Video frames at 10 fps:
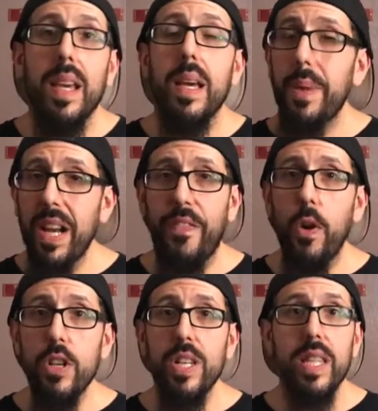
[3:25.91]
But
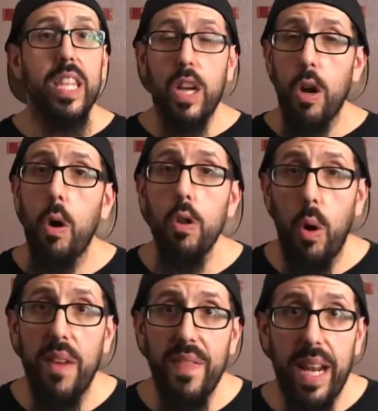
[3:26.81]
unfortunately, the good old
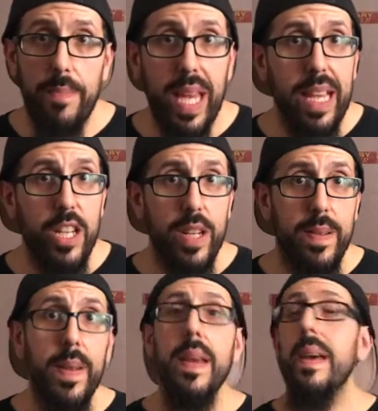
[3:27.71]
law of adaptation
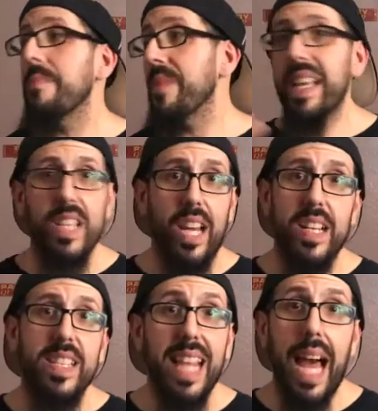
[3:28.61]
is going
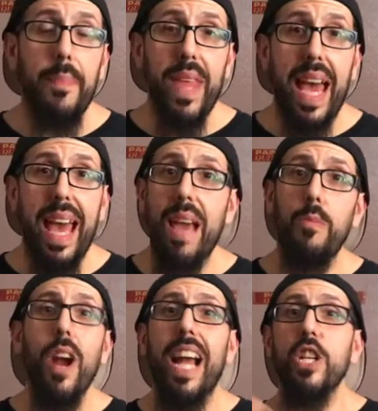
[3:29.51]
to stop that, and
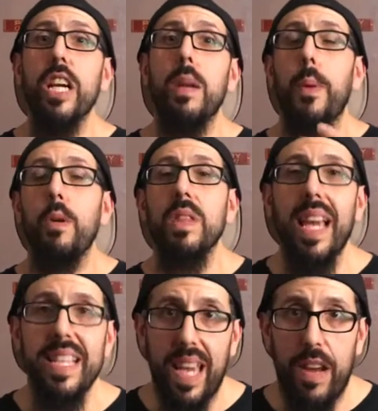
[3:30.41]
we're actually going to burn
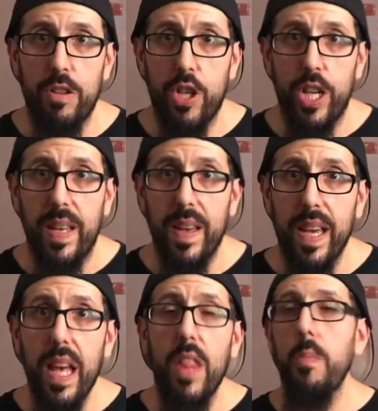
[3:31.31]
less energy
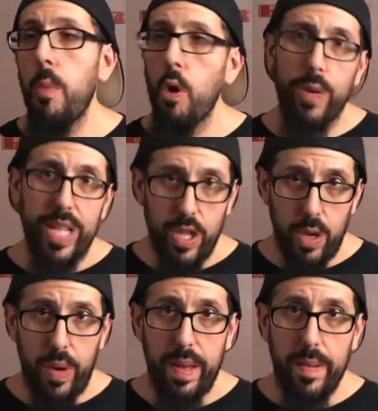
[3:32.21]
the more we
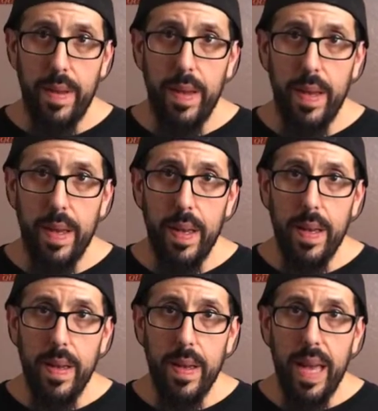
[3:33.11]
do it
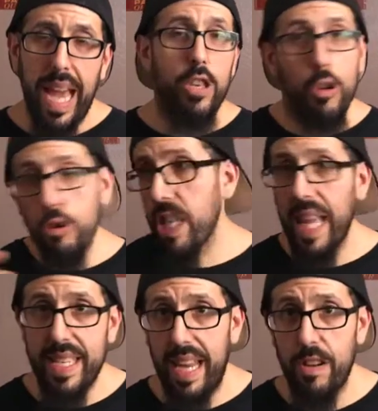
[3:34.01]
and use
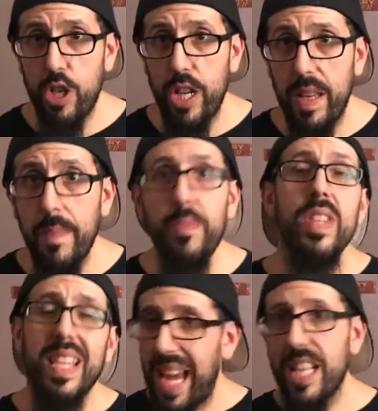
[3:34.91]
less energy
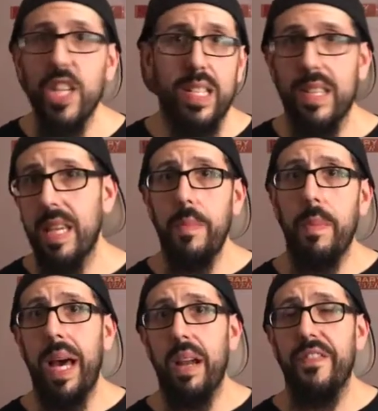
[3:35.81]
to digest the same
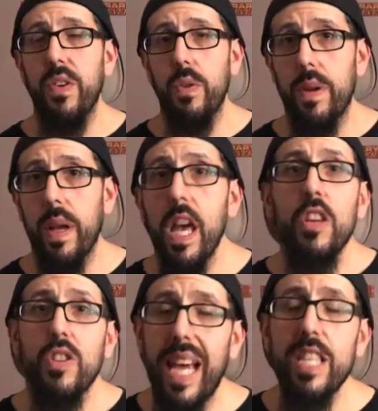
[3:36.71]
amount of food.
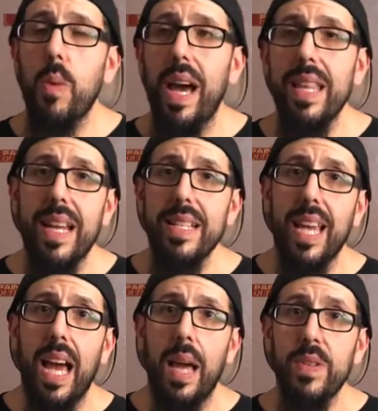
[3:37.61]
So that's why a lot of
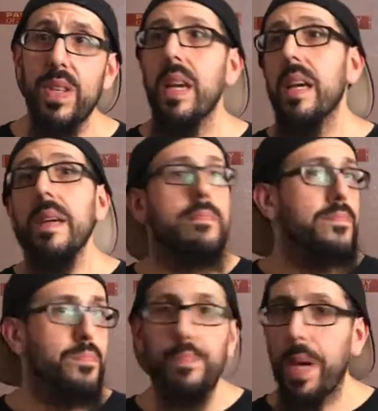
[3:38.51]
times
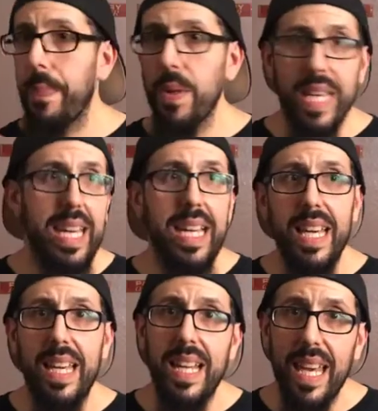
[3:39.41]
people eat and
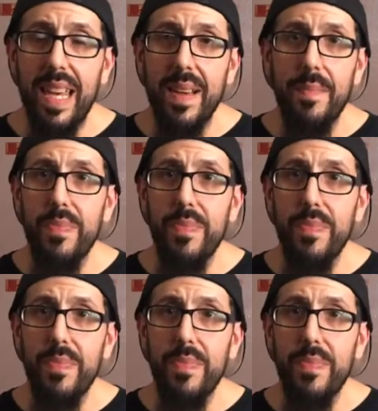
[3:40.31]
eat and eat,